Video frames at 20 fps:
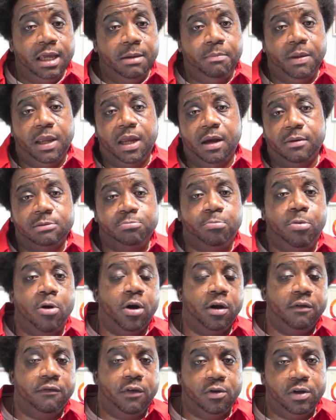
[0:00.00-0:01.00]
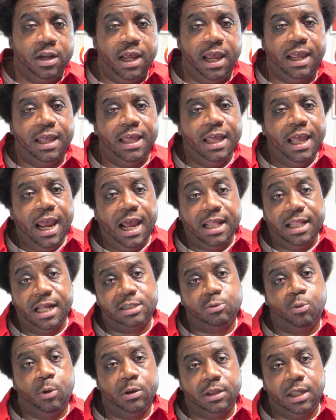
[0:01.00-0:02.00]
becomes part of your day. And
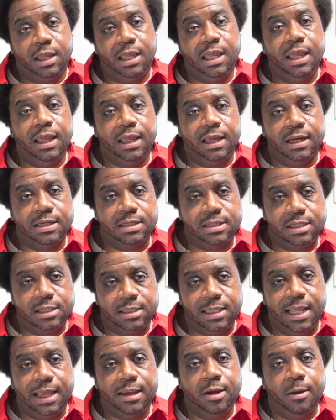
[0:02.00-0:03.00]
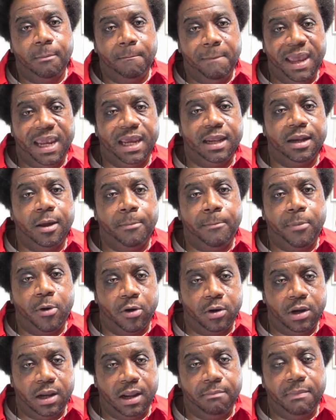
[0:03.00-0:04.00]
that's what the key is that making it
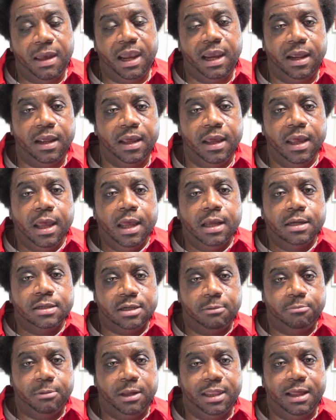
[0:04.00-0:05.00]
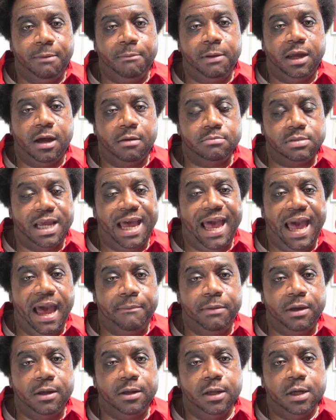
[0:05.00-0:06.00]
part of it, make it something that becomes a
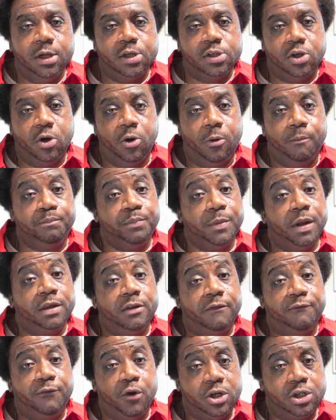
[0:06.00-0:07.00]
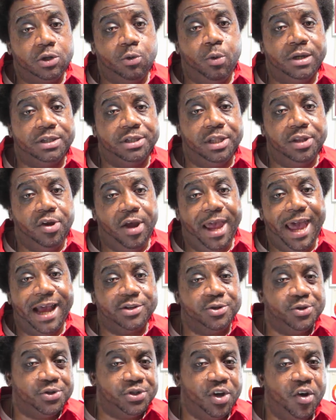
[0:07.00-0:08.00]
habit. So the first question that you
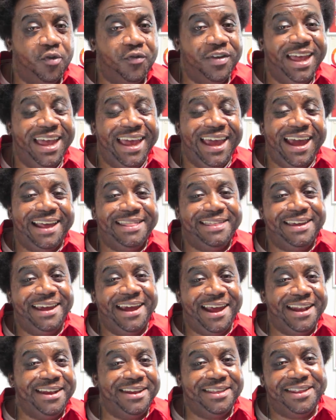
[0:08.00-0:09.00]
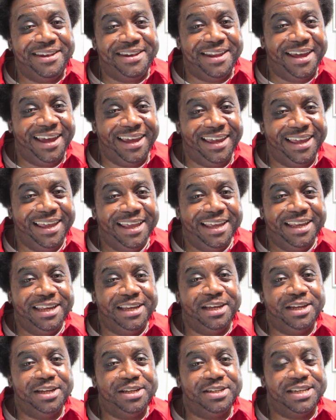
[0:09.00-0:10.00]
ask yourself at the end of the day
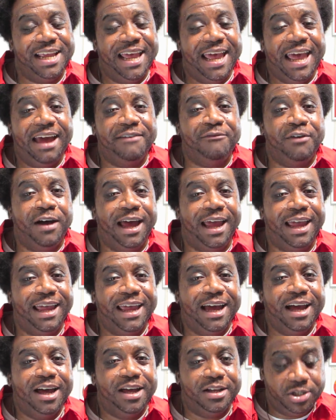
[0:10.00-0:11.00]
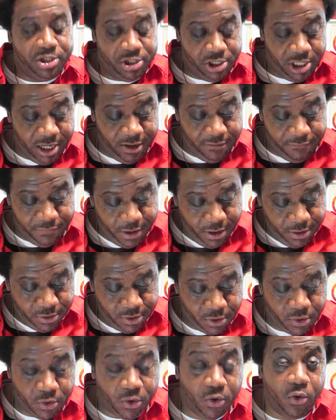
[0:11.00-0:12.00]
is, have I achieved
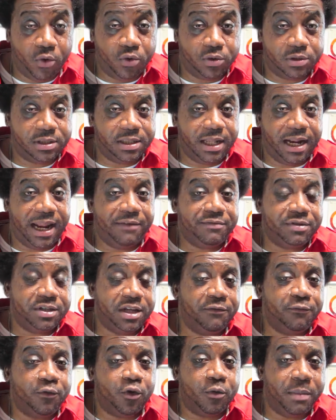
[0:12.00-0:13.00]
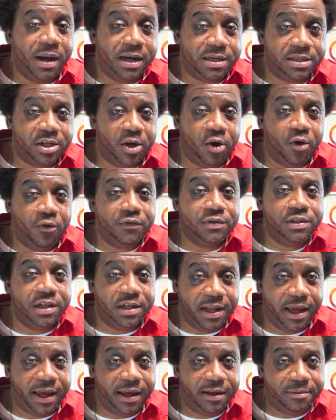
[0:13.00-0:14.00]
the goals that I've set for myself
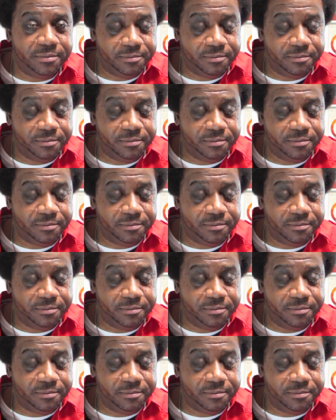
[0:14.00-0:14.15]
today?